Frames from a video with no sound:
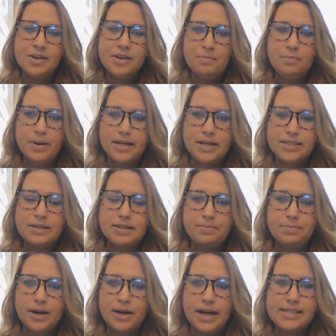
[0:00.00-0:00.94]
But
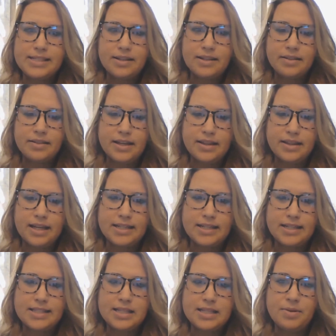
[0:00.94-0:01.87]
surprisingly,
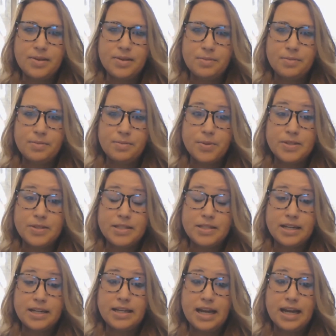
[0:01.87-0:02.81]
that's some of the most
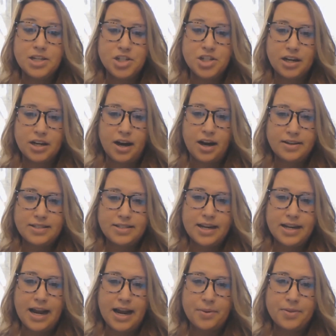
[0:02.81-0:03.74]
engaging
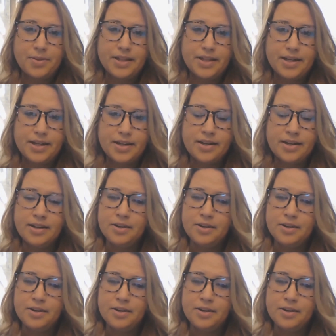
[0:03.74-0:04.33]
content out there,